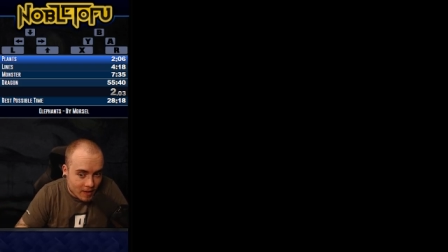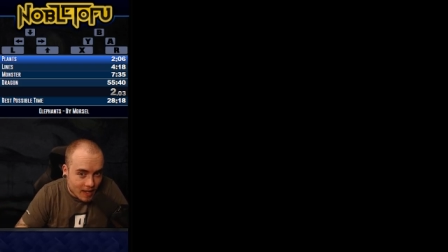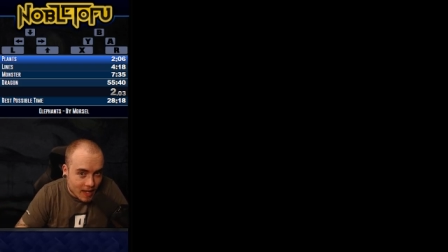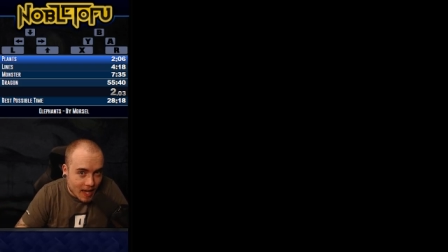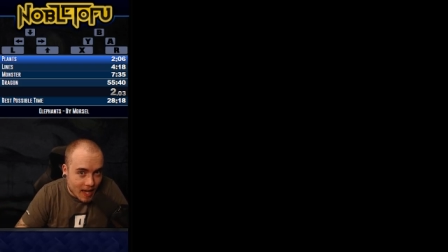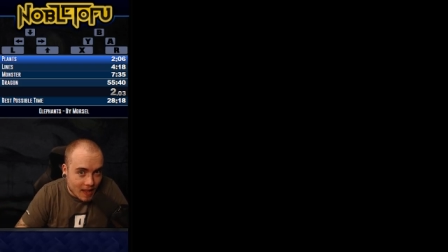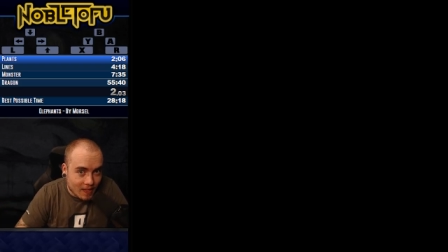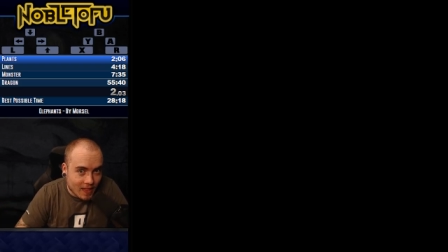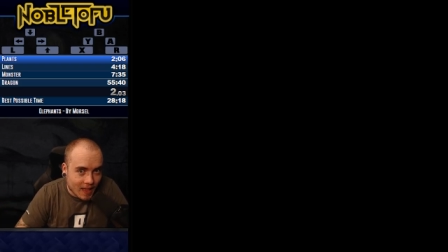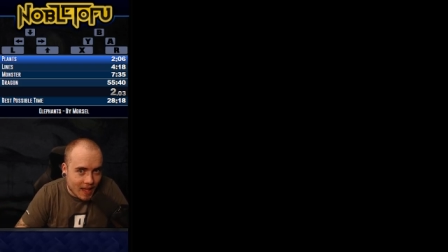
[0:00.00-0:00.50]

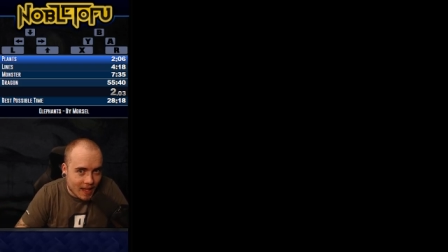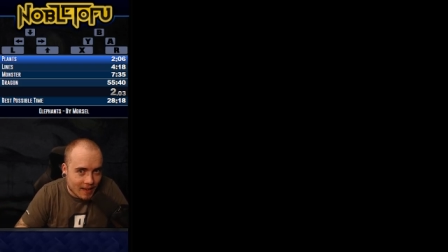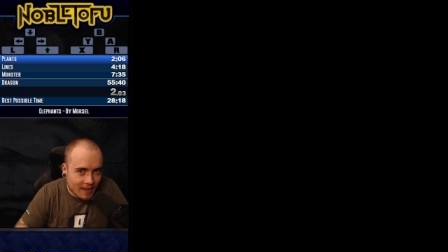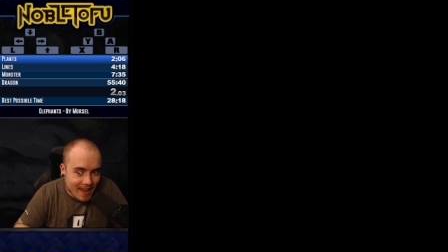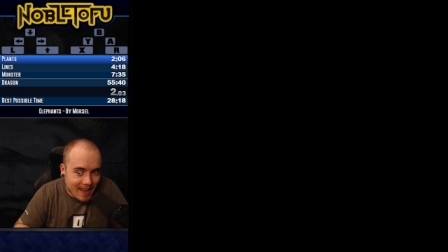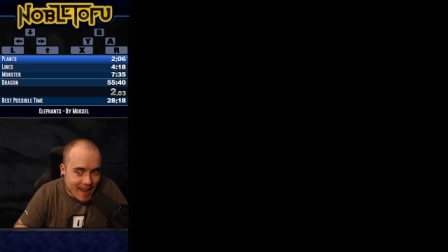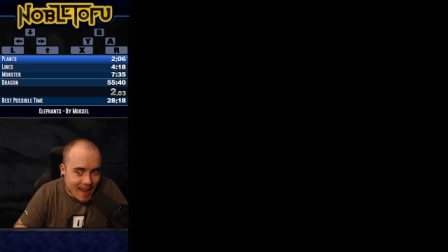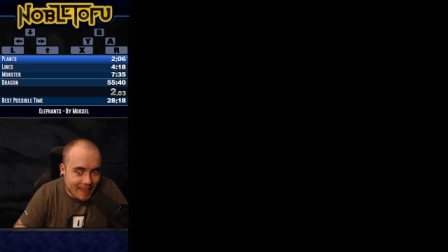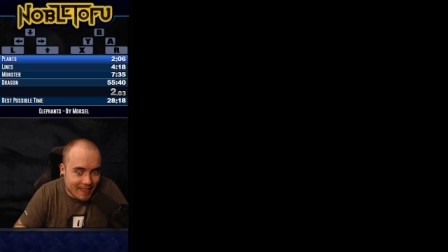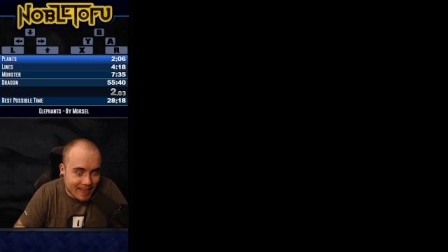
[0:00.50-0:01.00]
And then,
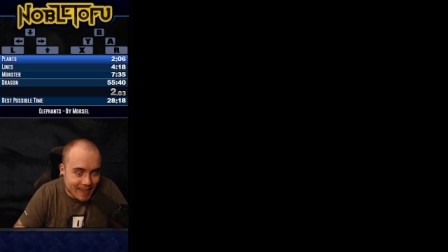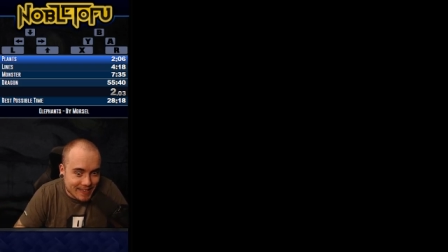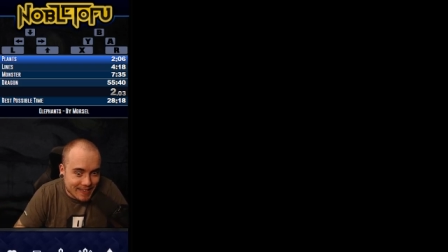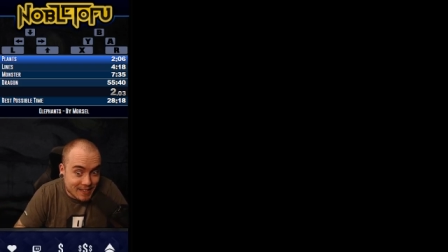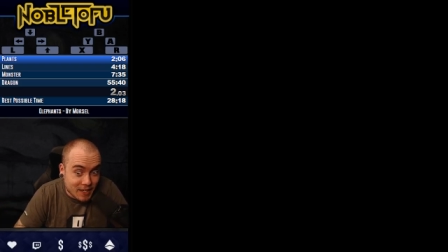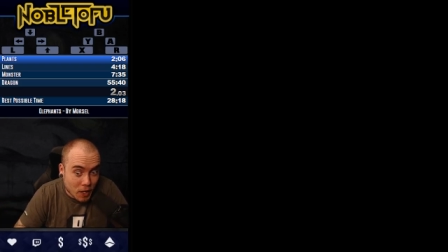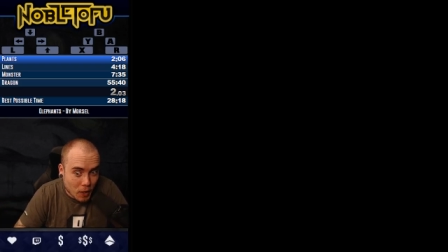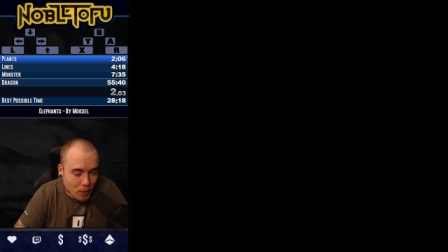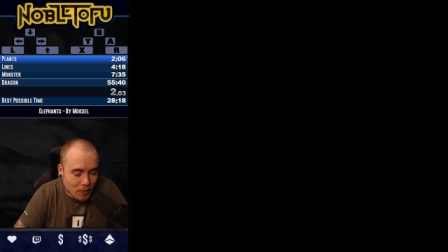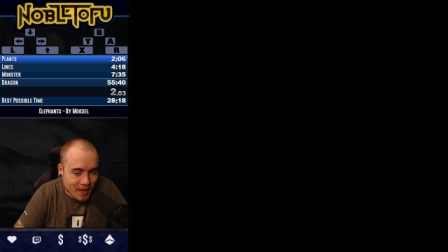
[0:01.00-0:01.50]
and then it's
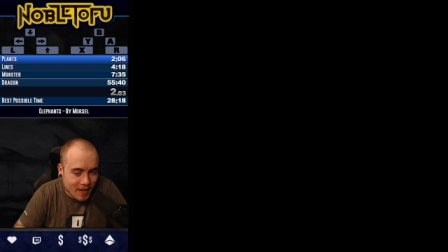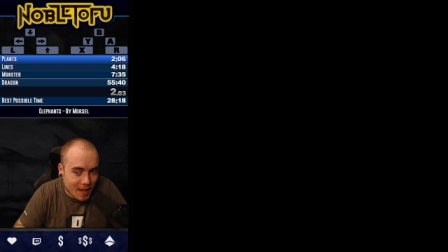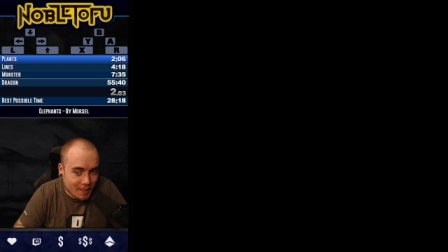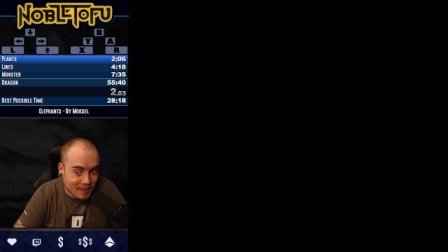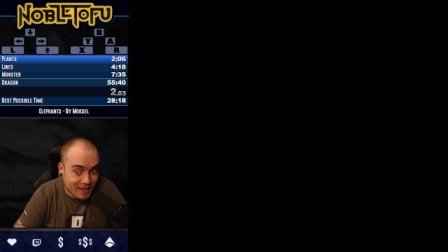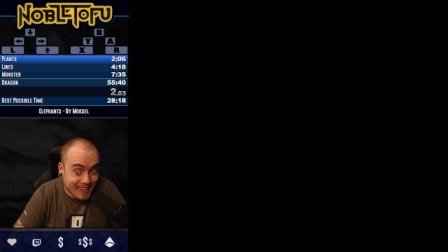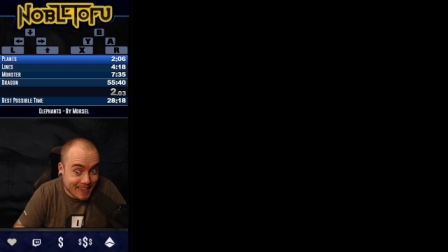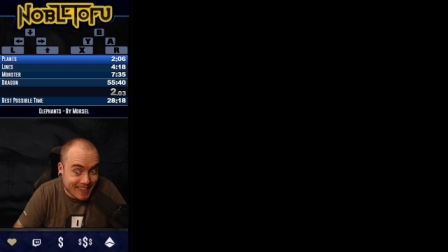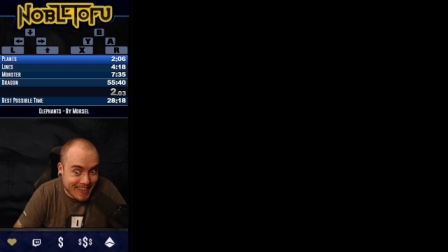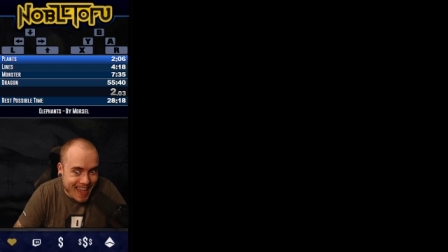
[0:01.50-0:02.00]
Coke Gaming
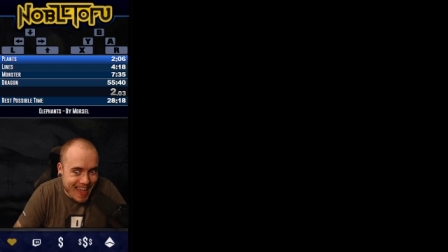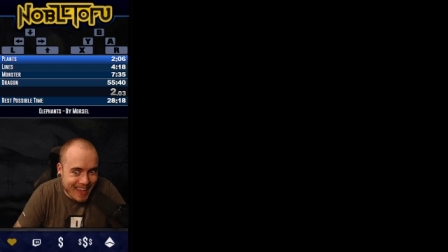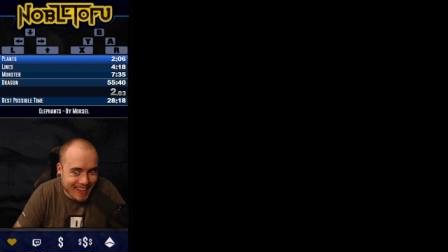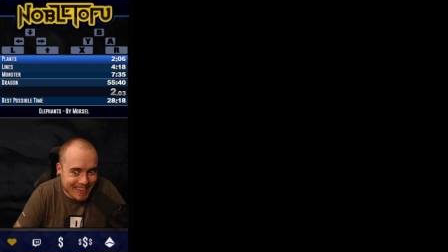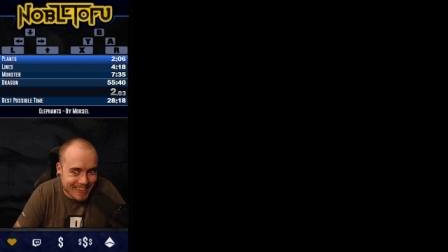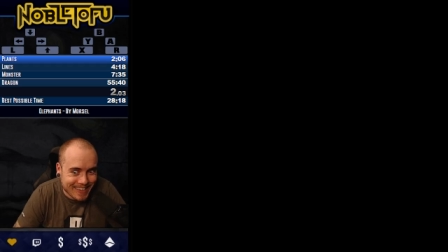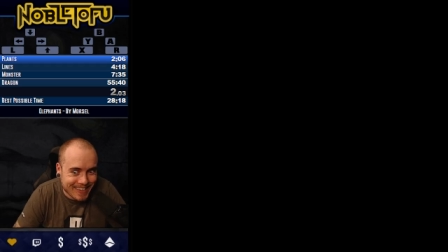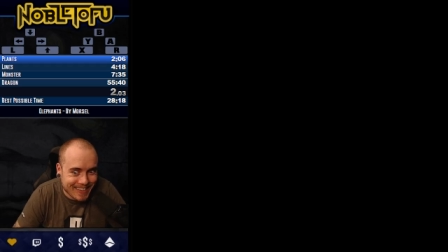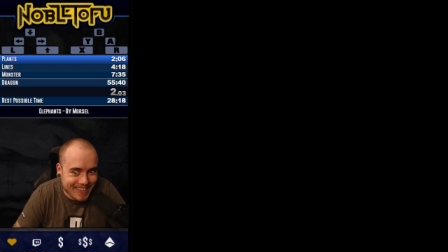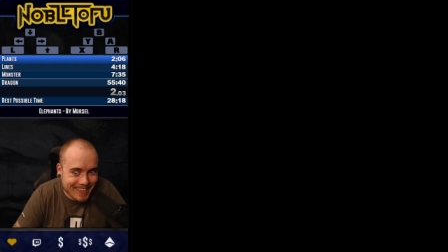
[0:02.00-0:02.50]
again.